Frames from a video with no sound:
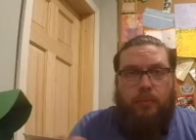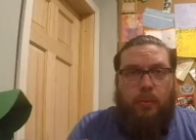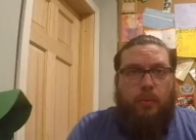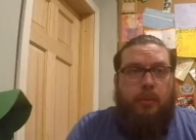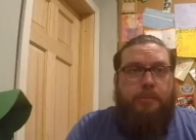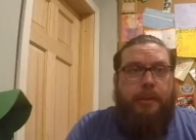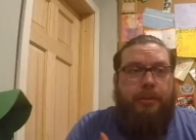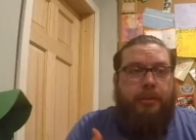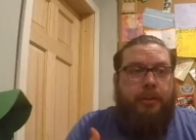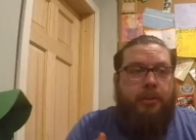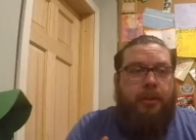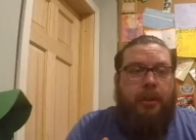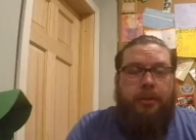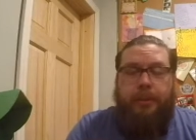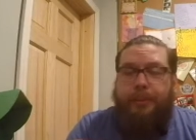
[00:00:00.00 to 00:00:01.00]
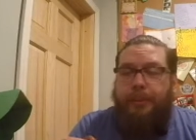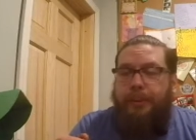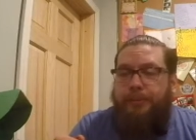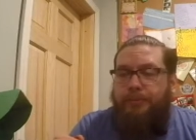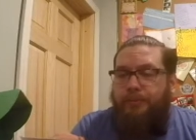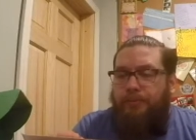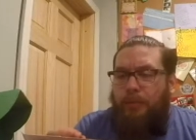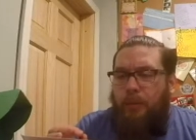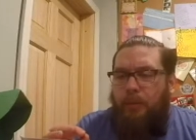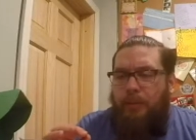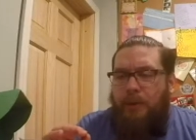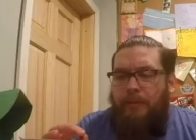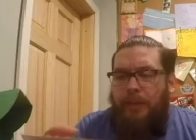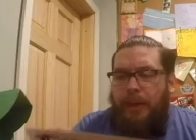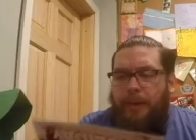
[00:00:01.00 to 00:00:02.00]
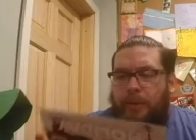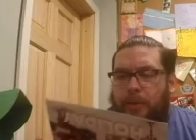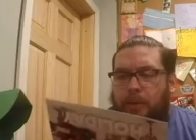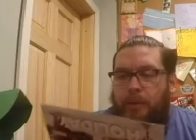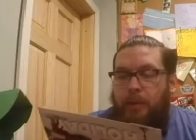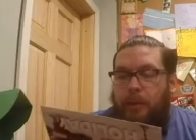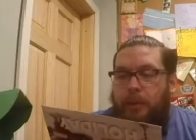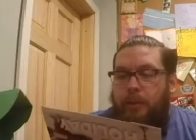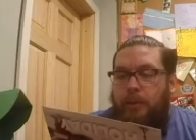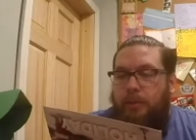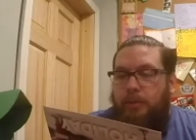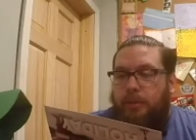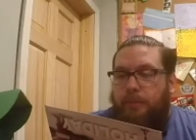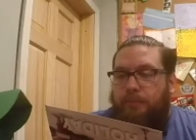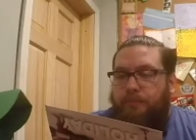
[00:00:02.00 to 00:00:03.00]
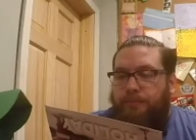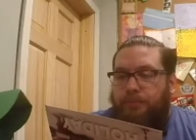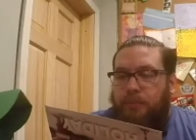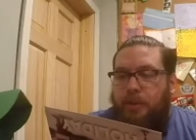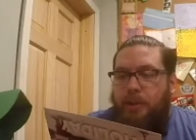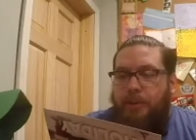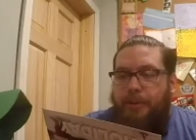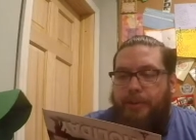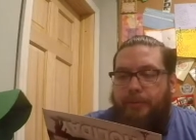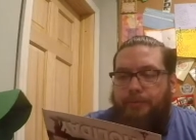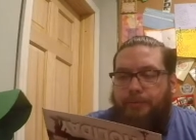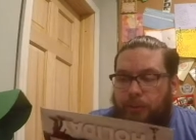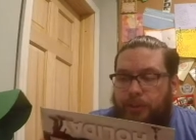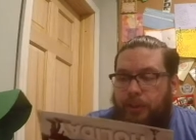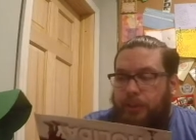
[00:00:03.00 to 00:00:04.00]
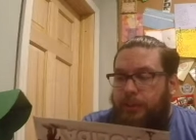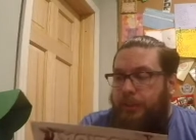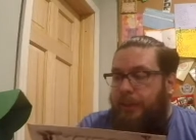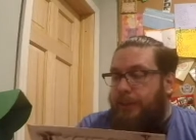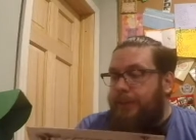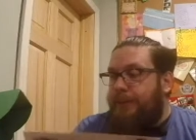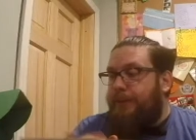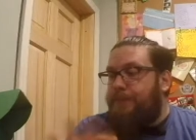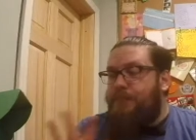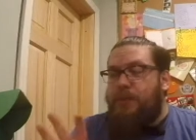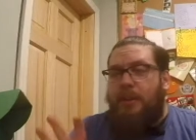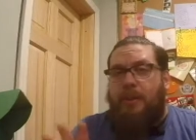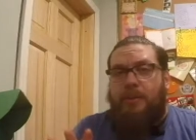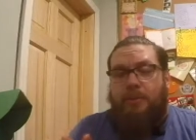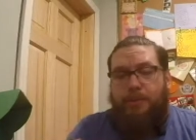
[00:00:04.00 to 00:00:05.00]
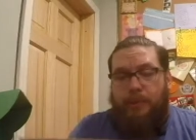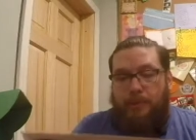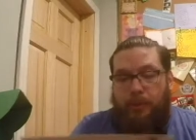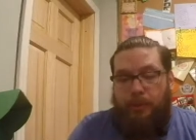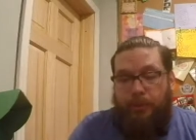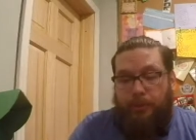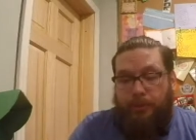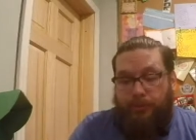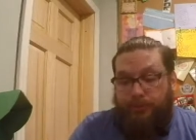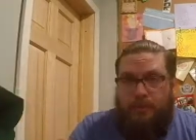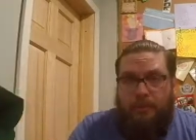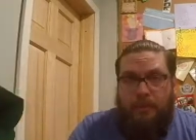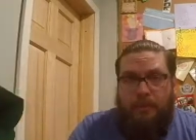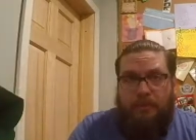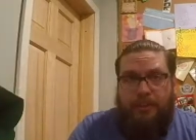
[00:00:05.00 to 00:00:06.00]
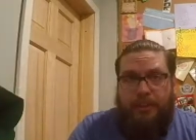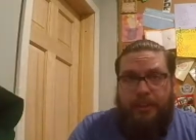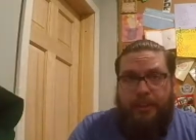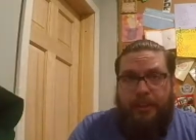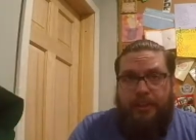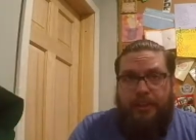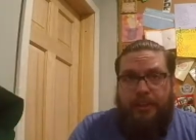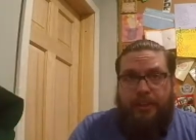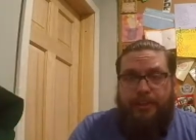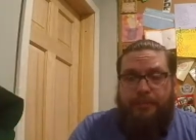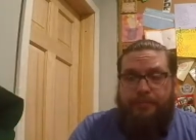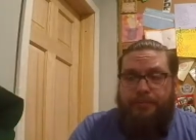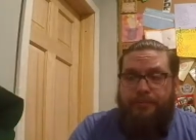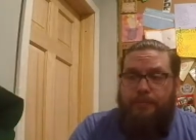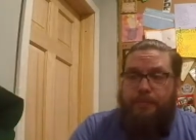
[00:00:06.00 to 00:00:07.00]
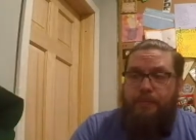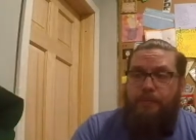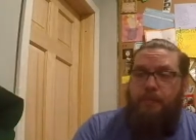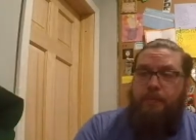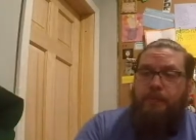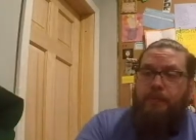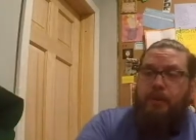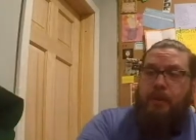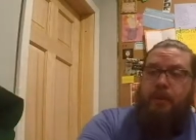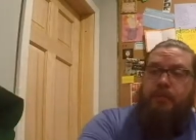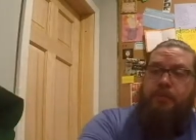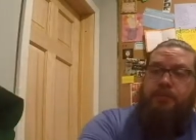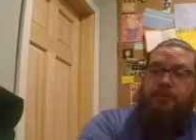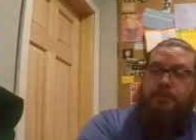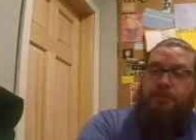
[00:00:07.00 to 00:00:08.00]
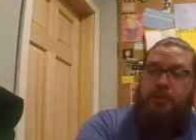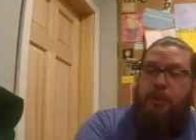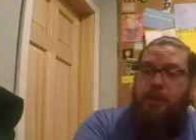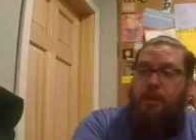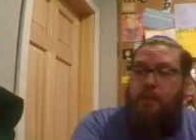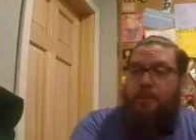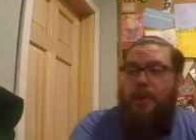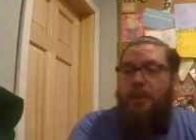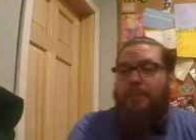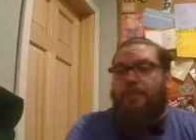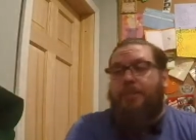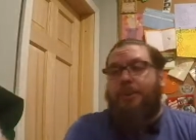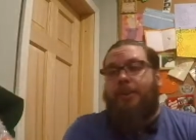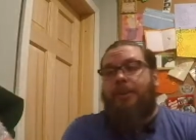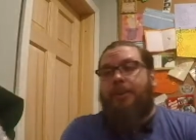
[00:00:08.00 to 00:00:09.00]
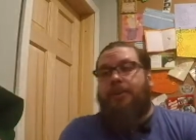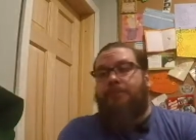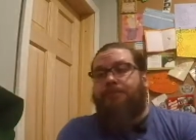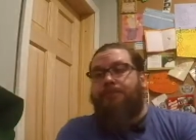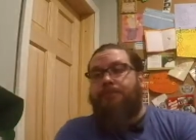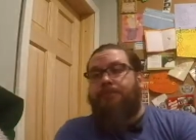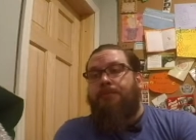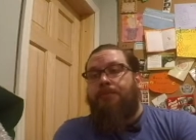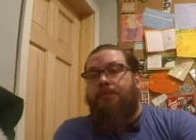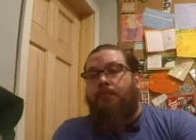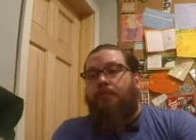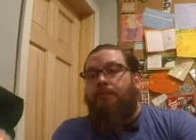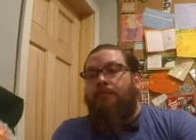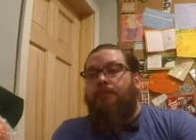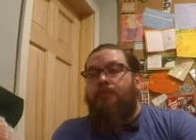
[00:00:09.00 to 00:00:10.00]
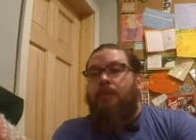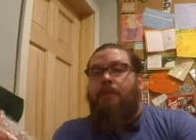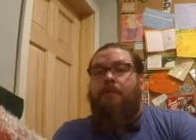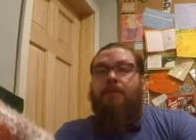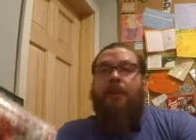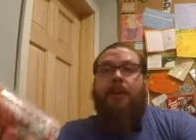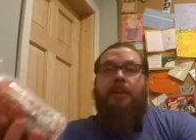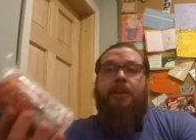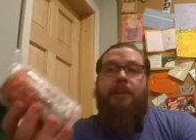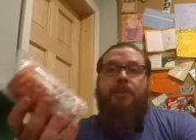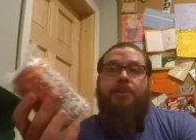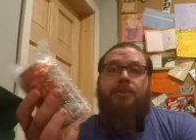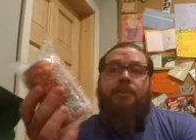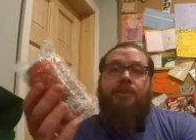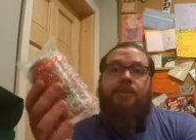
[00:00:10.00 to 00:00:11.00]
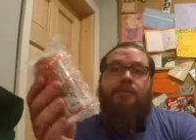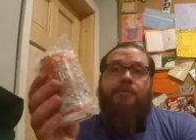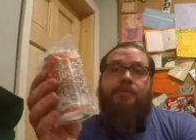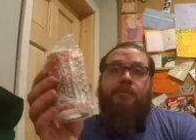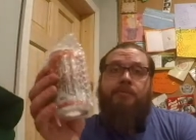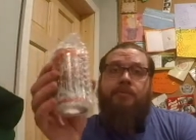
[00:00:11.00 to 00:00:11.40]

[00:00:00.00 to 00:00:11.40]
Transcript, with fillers: with melty chocolate and whatever that creamy layer is in there. Doesn't stay in there. I don't speak Polish. Very tasty though. No problems with it at all. And finally, as you know,